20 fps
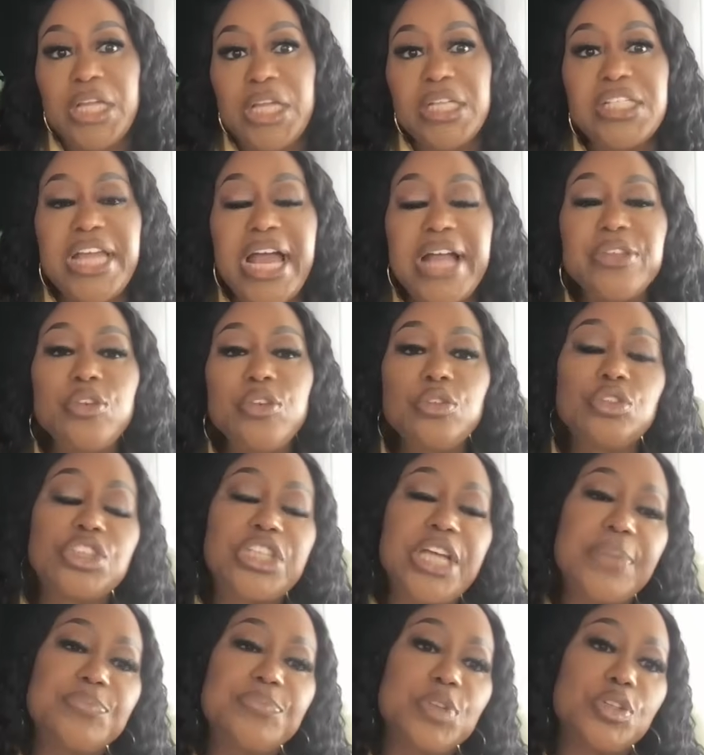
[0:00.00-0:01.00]
Daniel
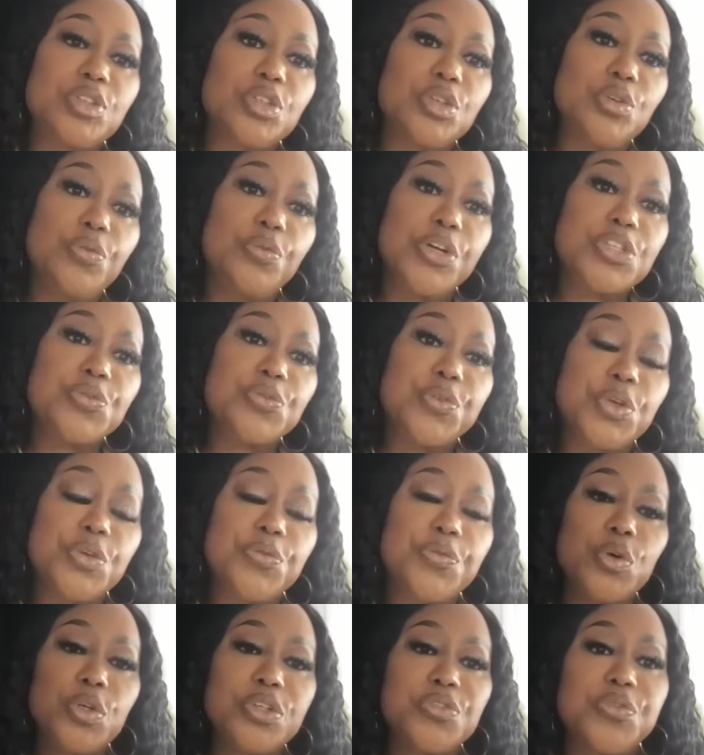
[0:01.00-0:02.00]
chapter 2, verse
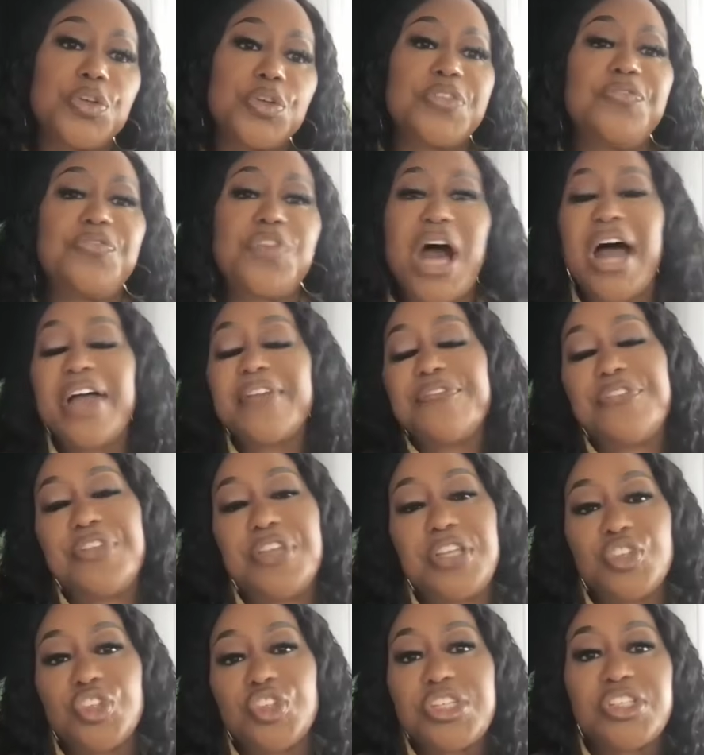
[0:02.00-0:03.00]
44 to 45
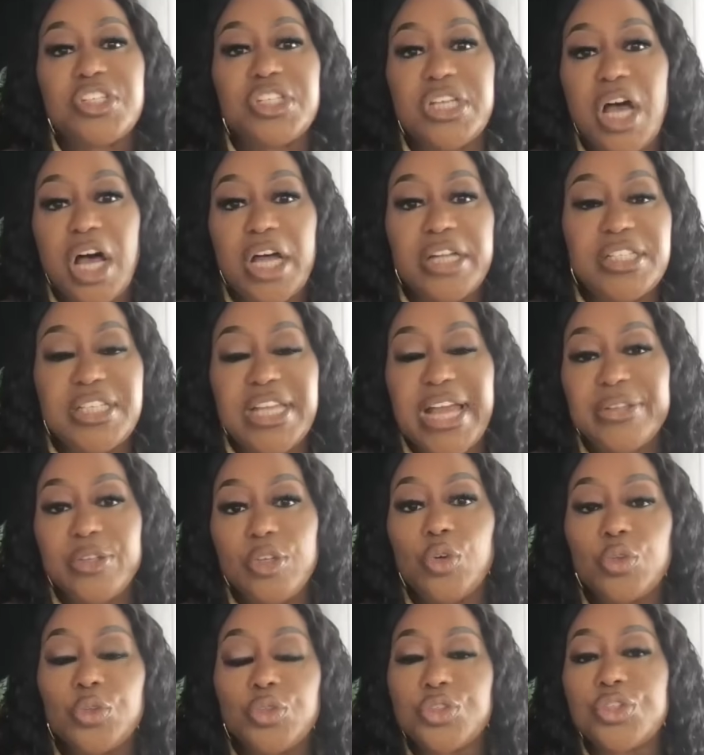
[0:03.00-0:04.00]
finishes
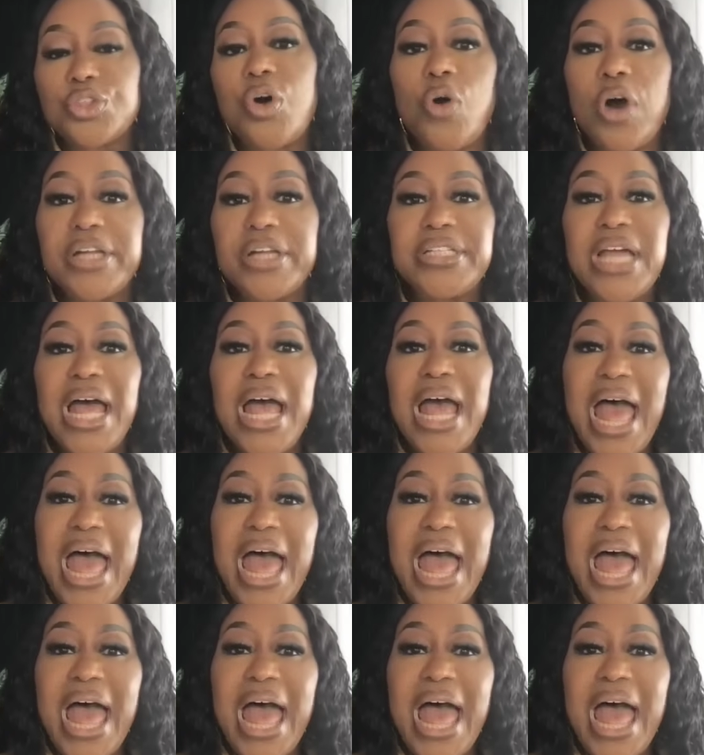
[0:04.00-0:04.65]
Daniel's thought.